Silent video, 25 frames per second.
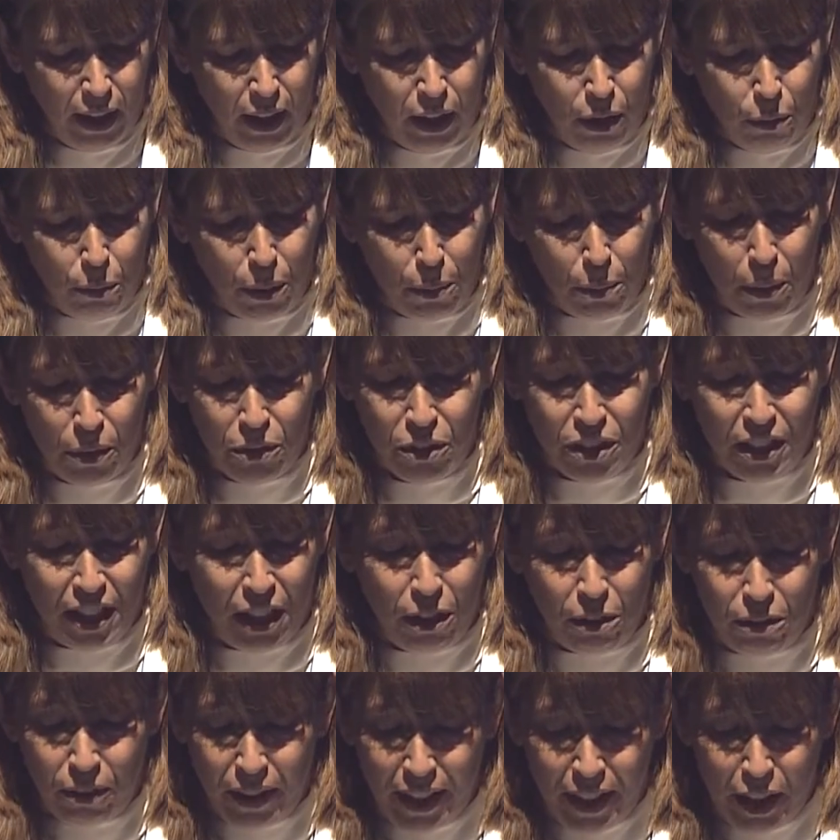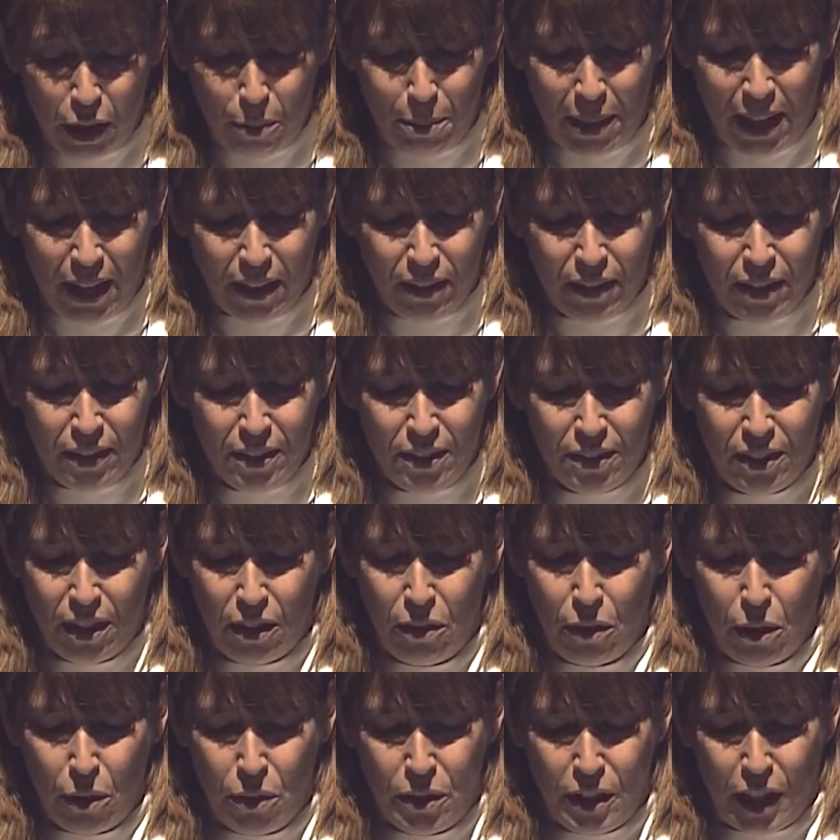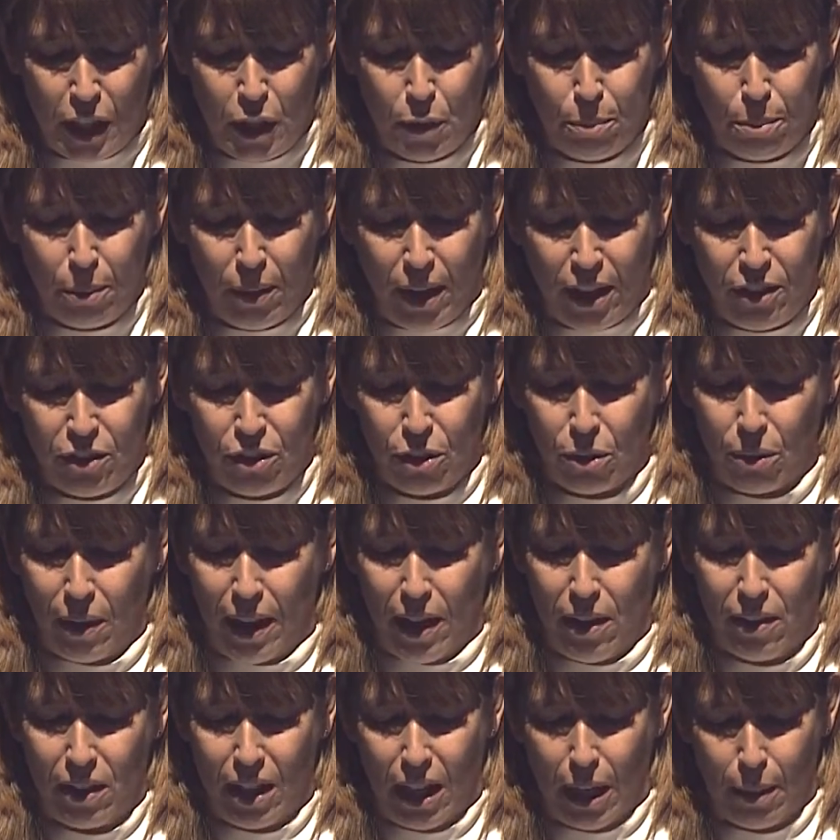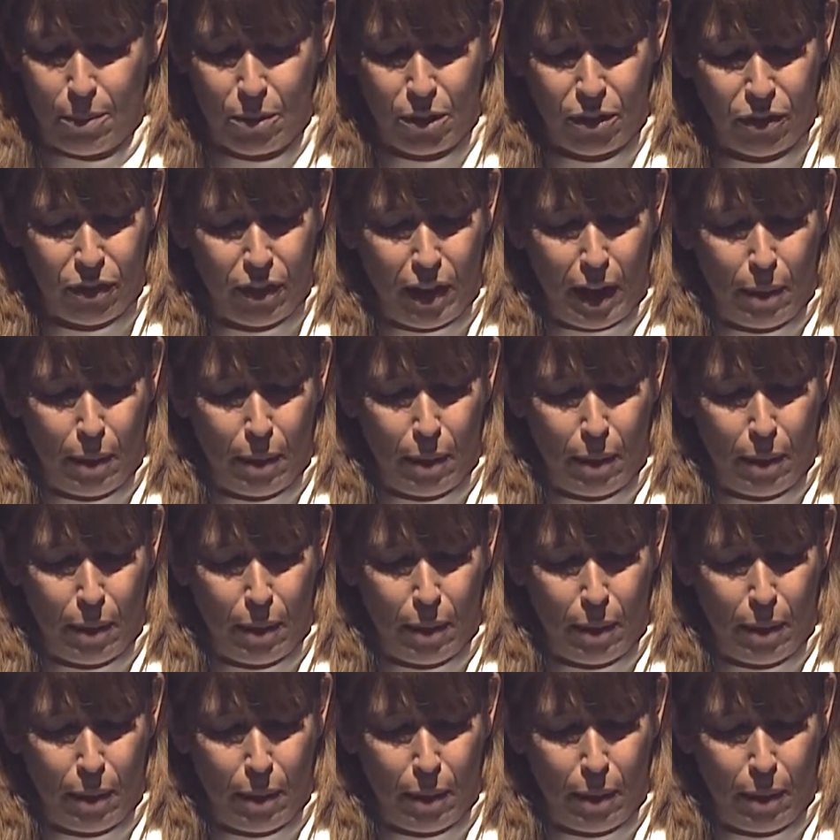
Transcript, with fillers: We want to get real about this and those aspirational outcomes for